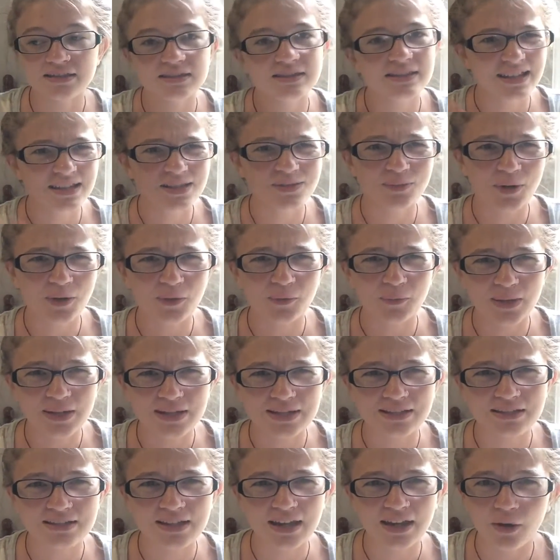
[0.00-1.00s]
that's one of the
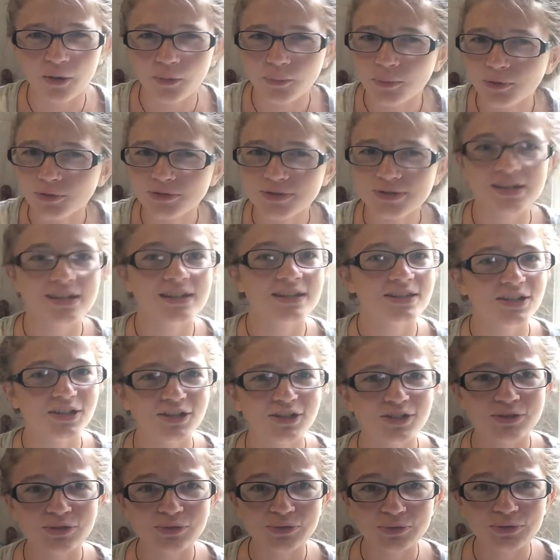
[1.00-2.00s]
reasons I almost
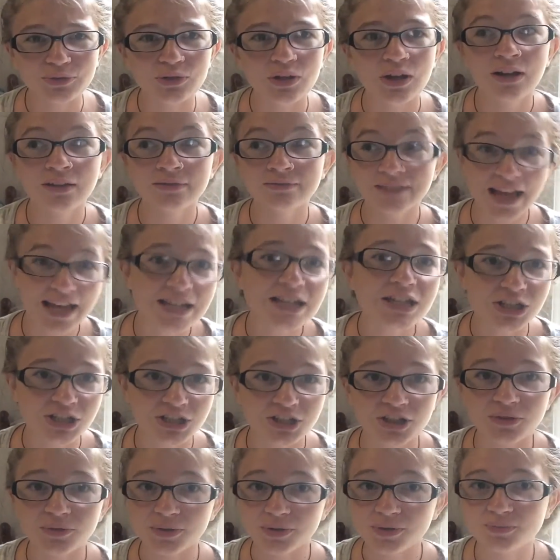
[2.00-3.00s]
started school last
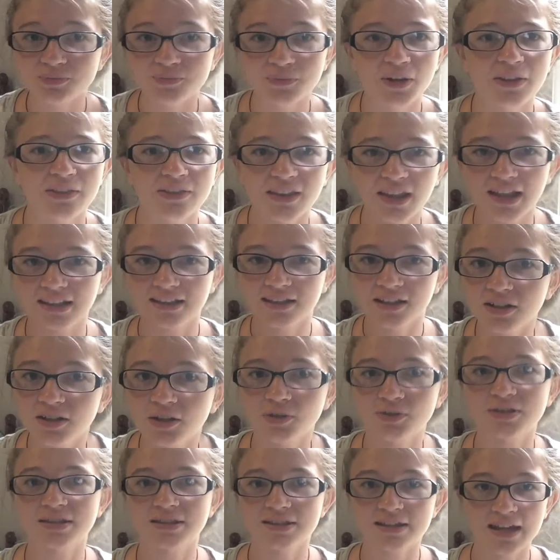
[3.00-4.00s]
year, was like the
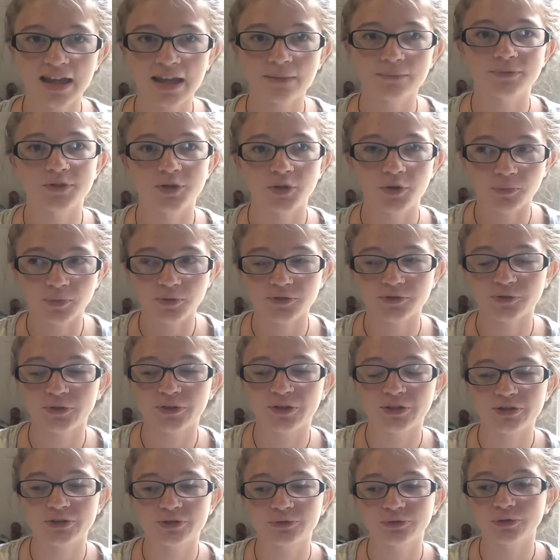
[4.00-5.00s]
closest I came to almost
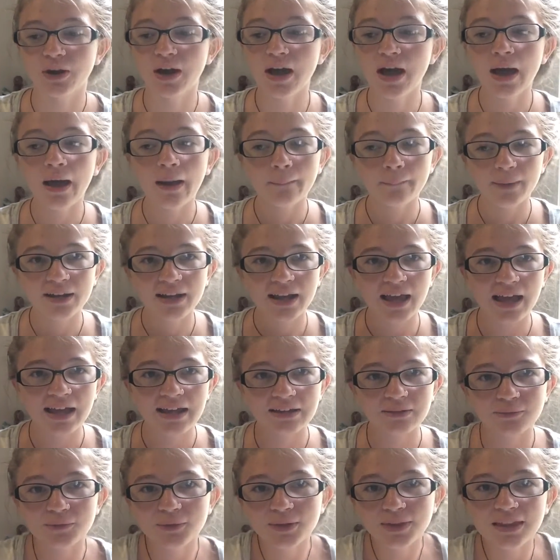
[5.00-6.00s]
going to school. But
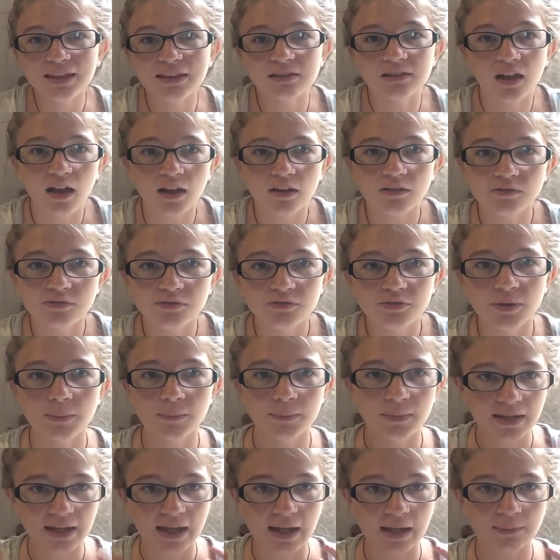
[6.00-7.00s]
I really love
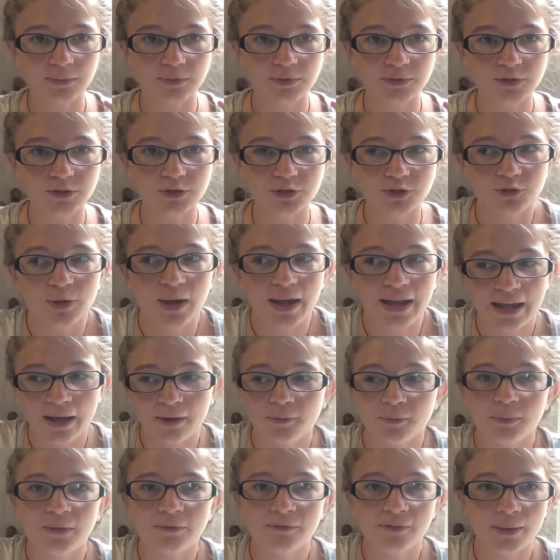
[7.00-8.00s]
being able to hang out
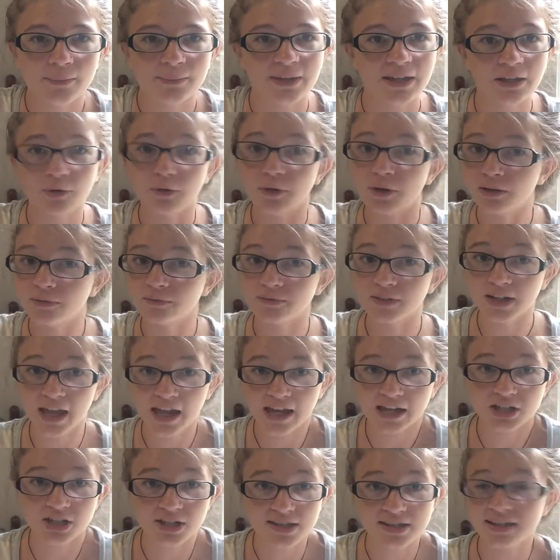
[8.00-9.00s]
with my family and going on
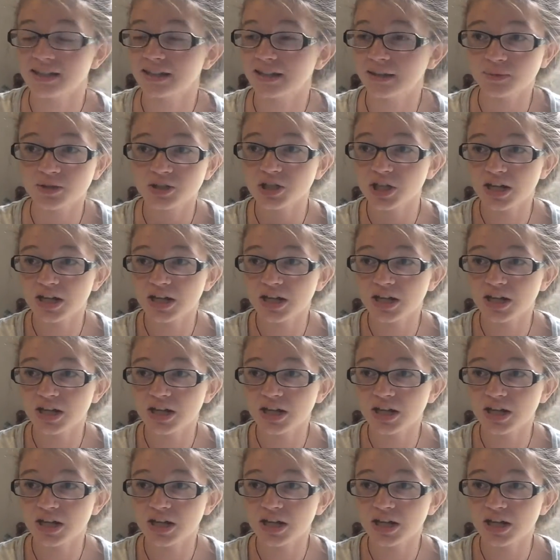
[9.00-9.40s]
vacations, and it would